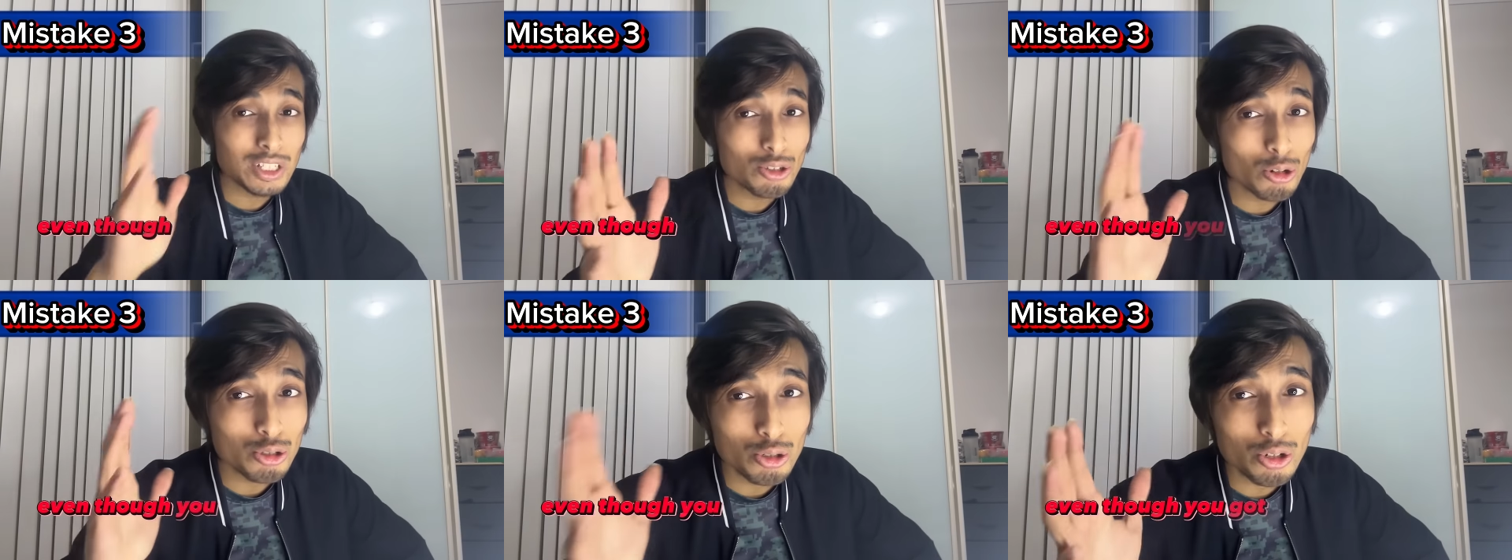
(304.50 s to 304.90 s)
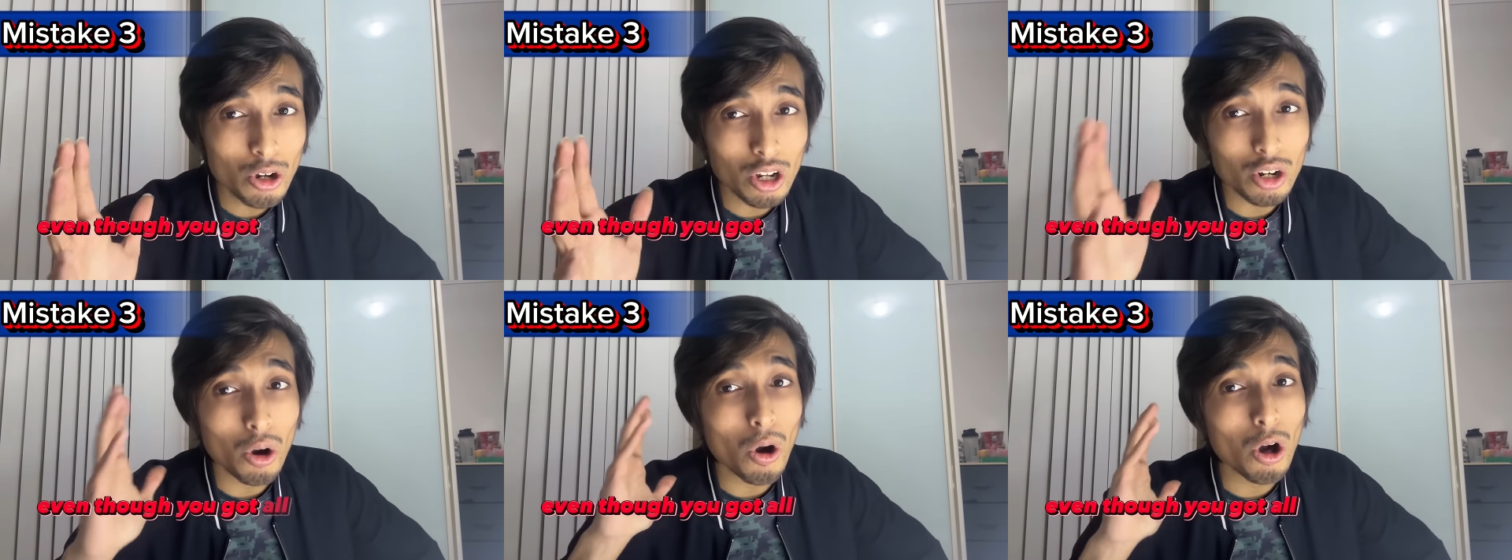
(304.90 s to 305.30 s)
though you
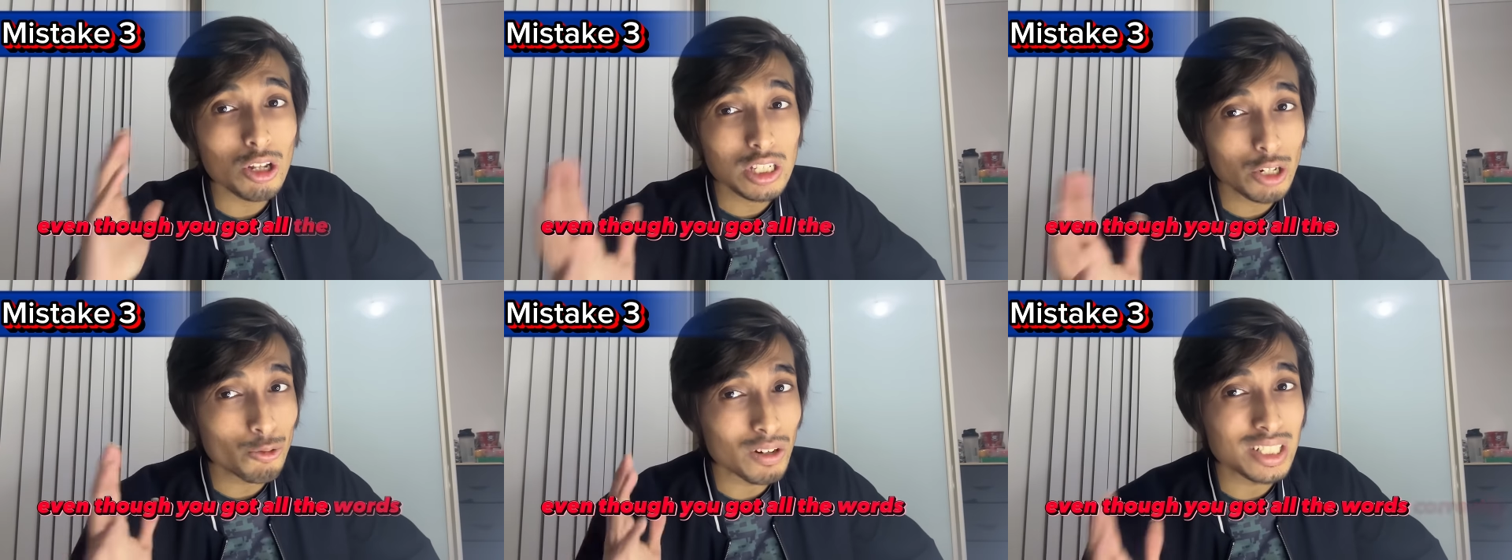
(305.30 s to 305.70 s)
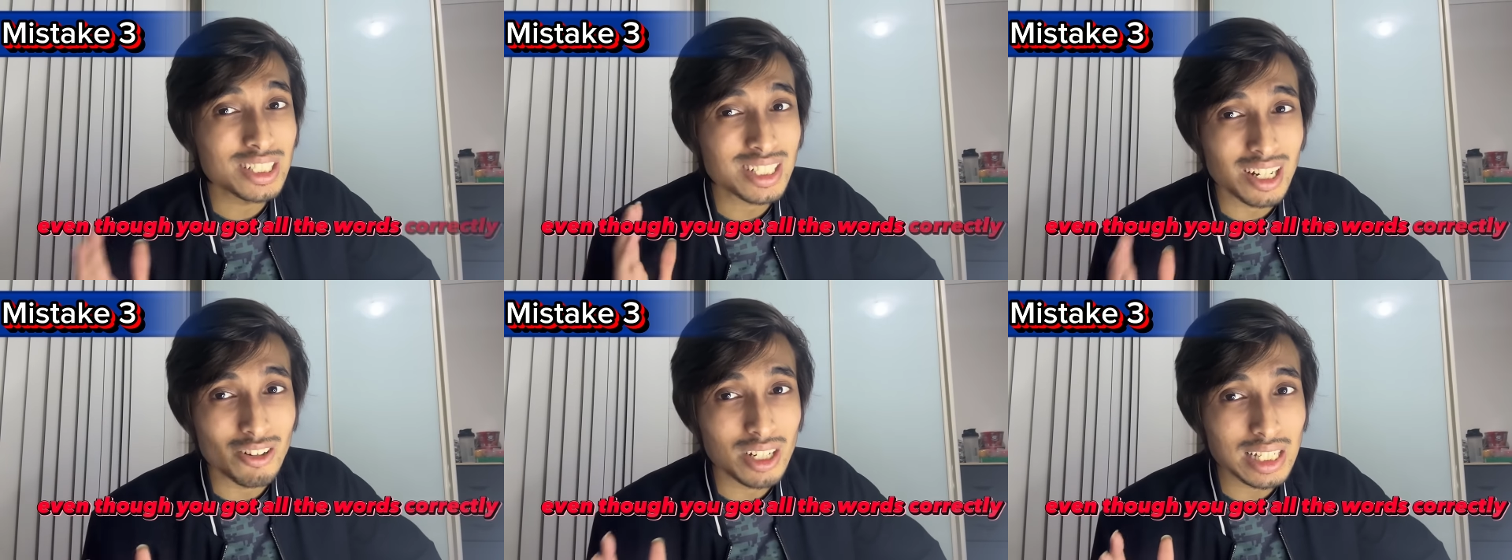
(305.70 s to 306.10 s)
got all the words
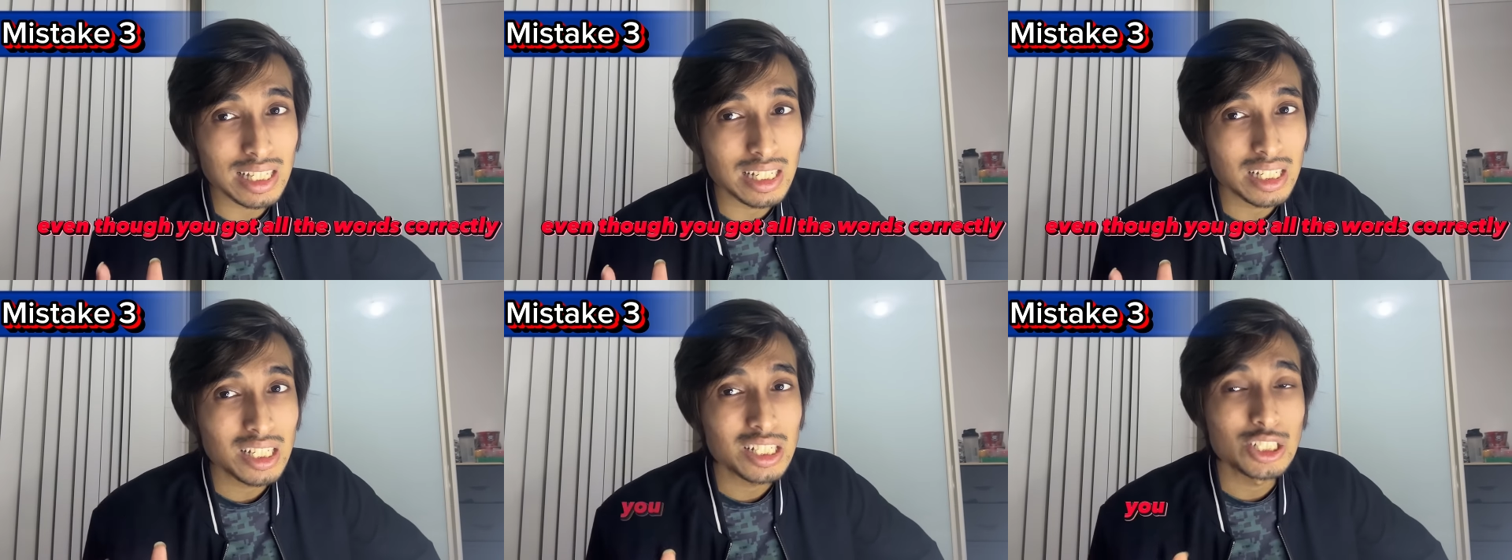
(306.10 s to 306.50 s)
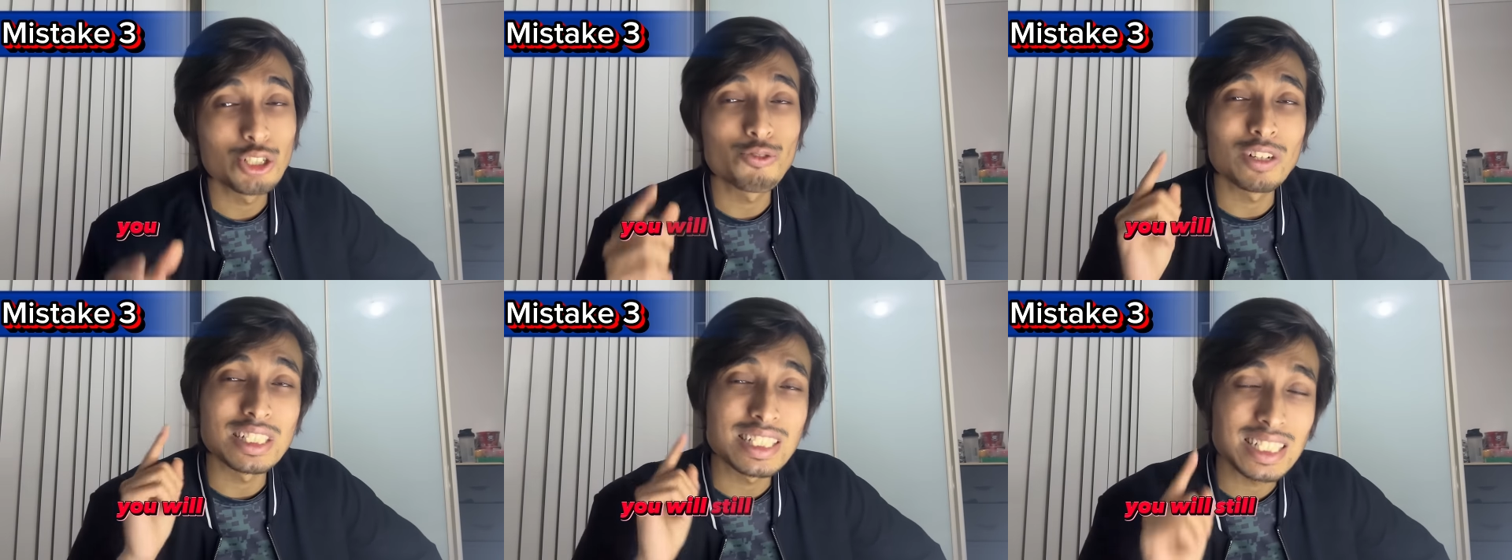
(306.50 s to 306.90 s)
correctly, you
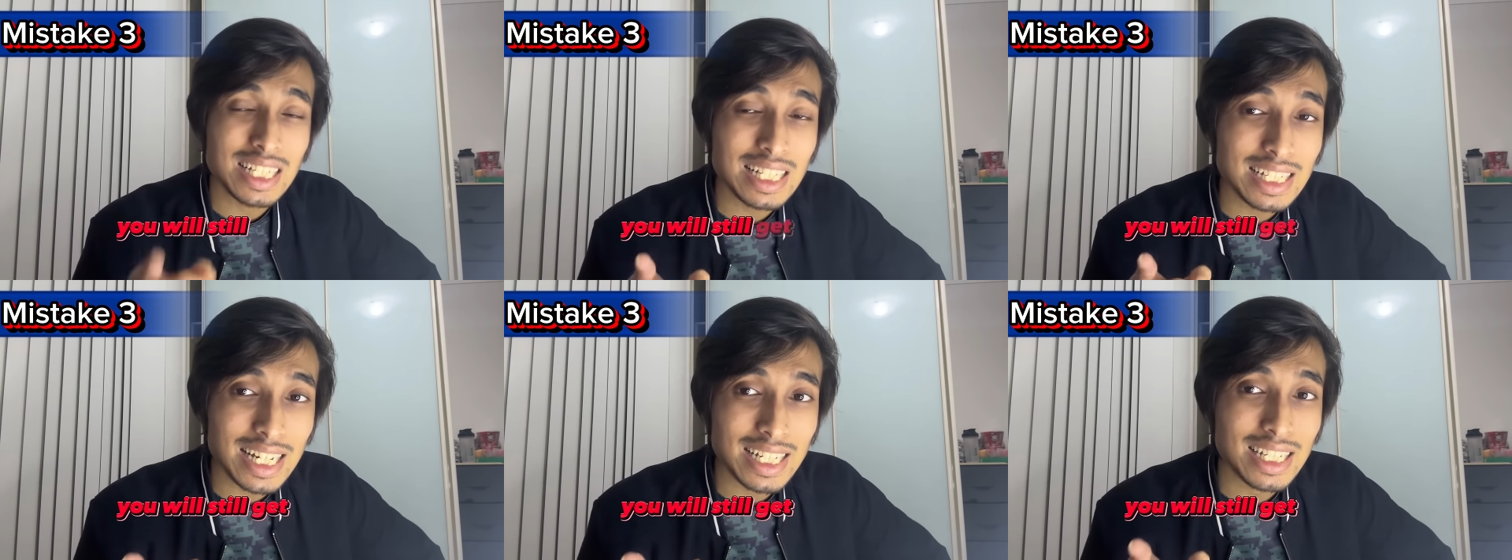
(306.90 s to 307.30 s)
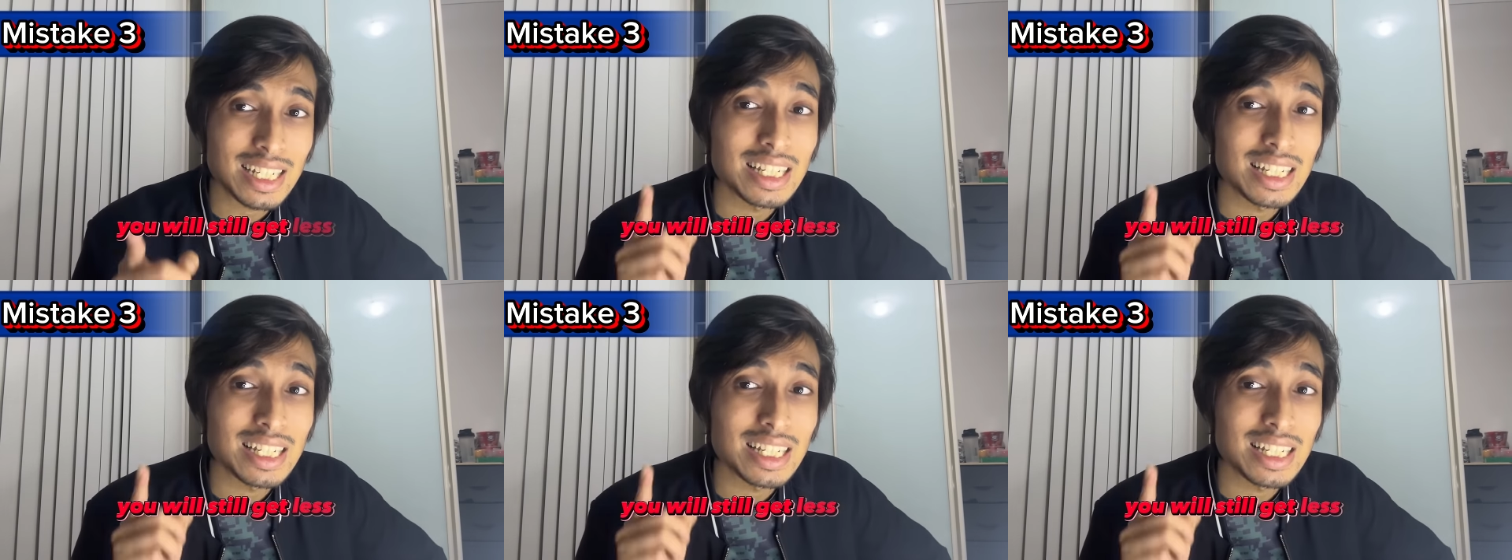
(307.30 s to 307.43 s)
will still get